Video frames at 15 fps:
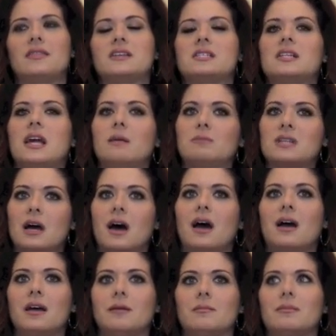the same
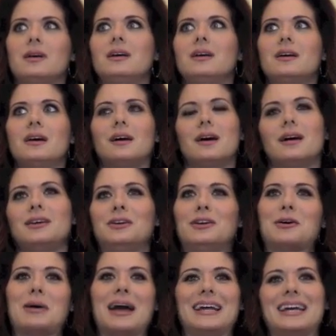time,
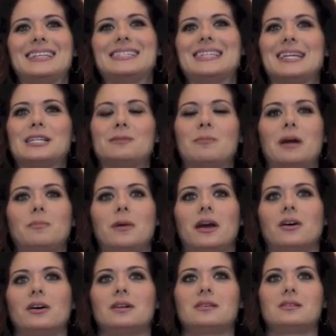I had said to my
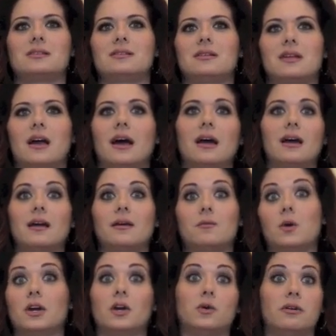parents, I
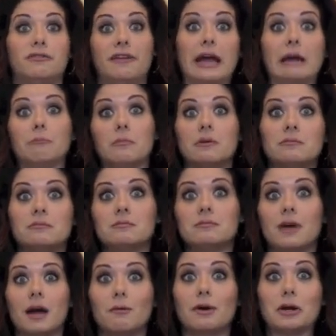want to go to FAME.
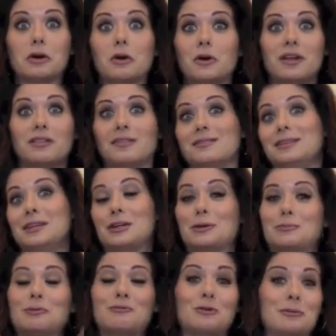I want to go to the
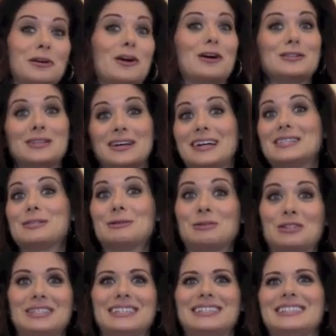performing arts high
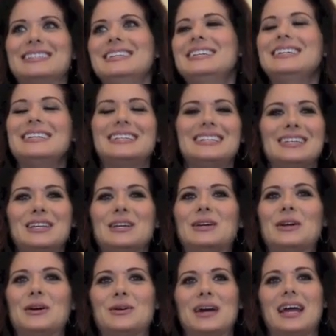school, and
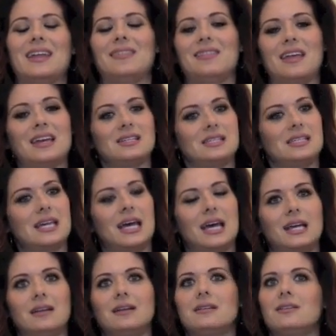and they
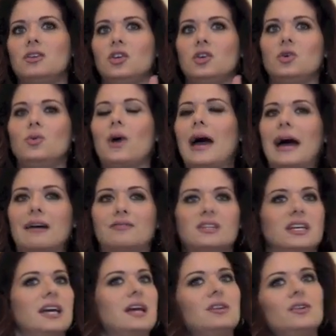said, you have
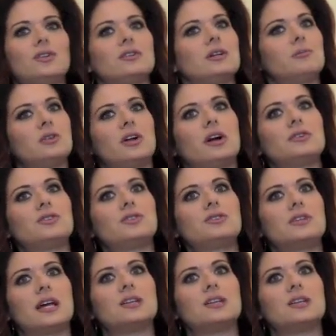to get your liberal arts